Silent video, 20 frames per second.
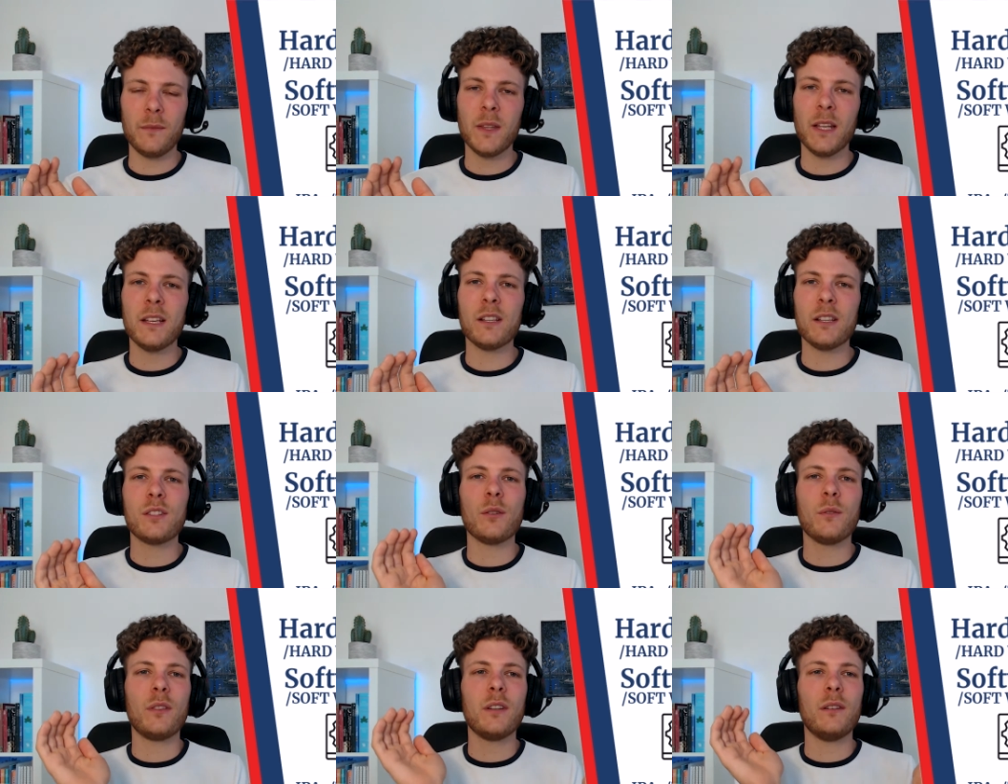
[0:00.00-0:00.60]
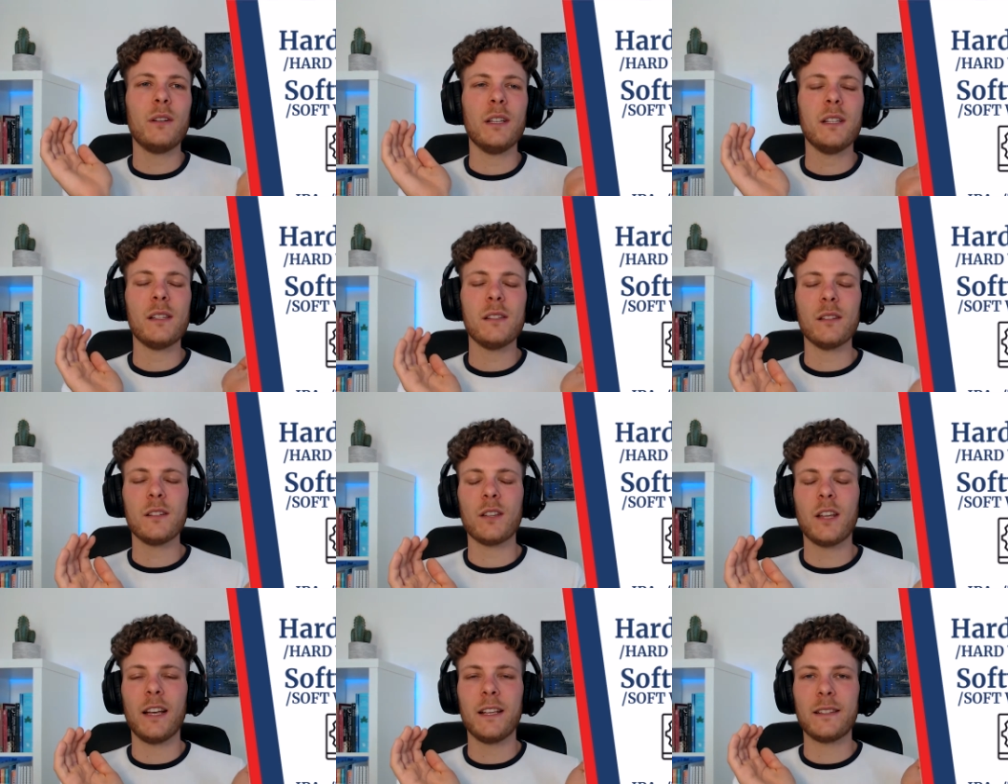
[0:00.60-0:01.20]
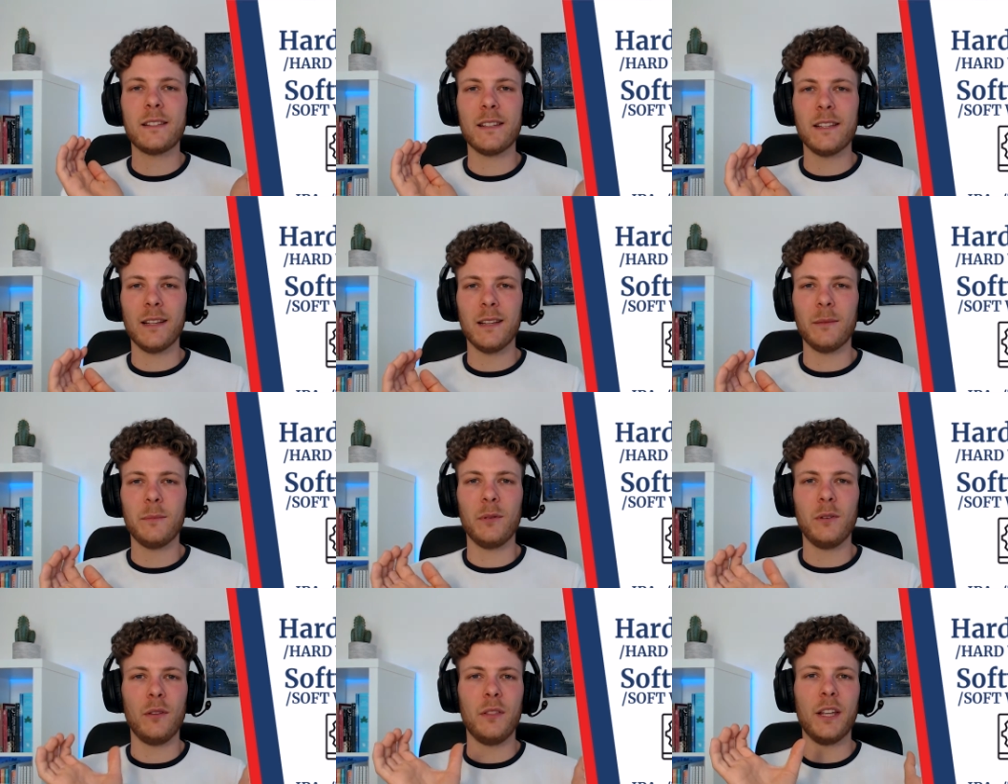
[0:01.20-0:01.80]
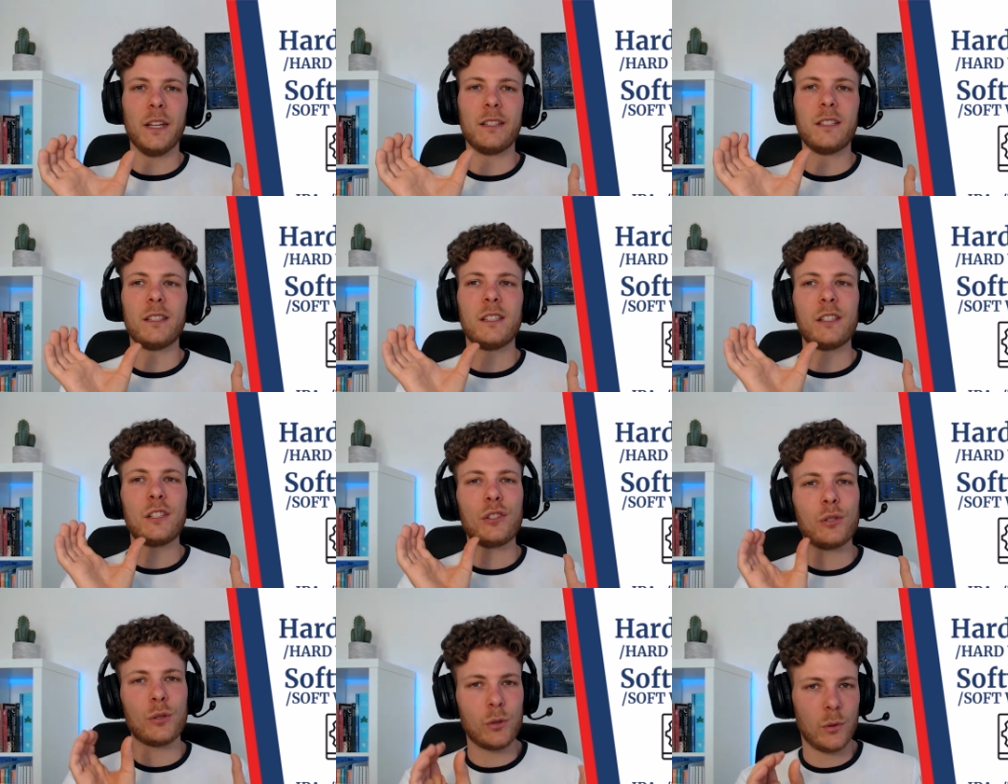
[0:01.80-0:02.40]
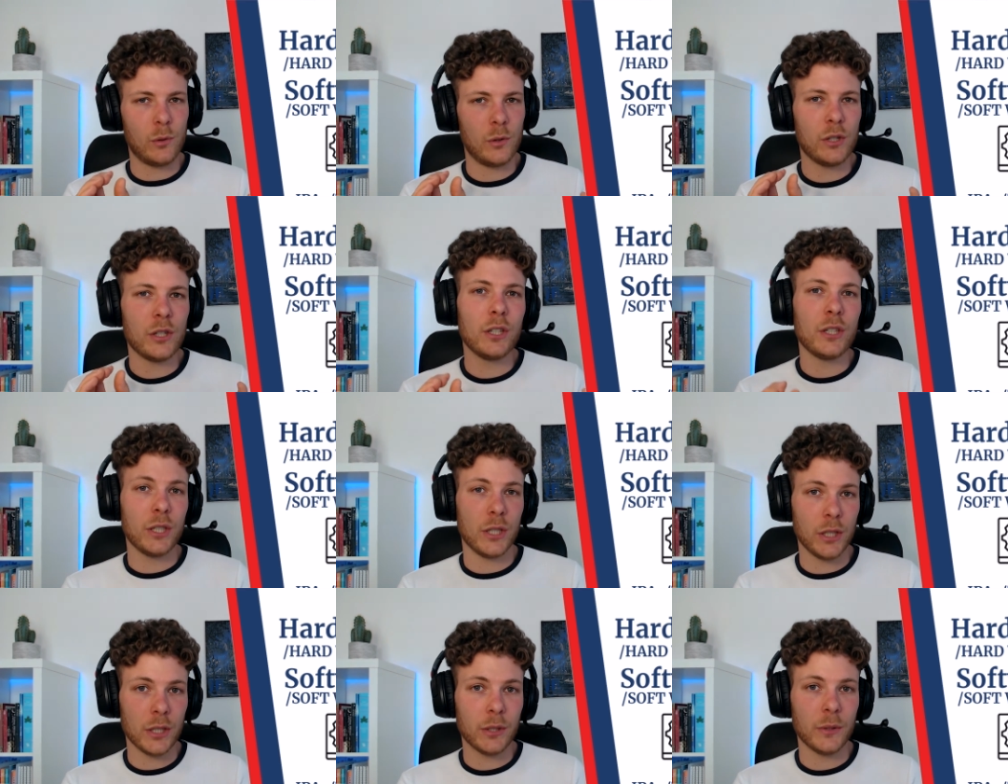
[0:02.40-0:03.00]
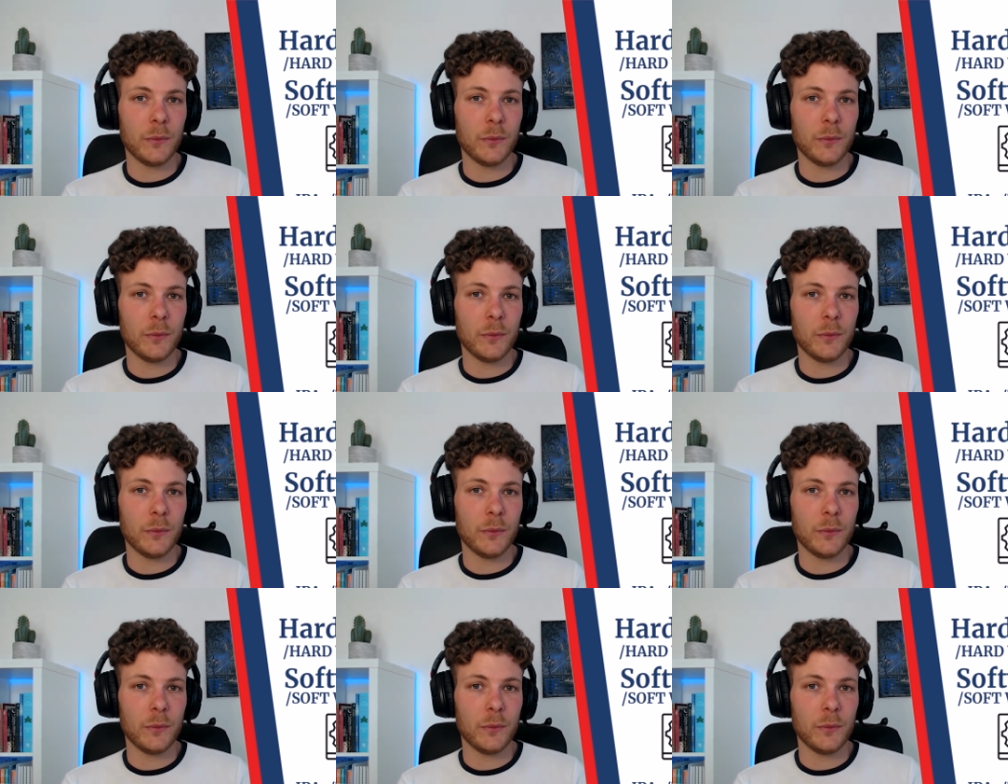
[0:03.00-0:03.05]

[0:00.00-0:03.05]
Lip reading: So there isn't a syllable that's shorter,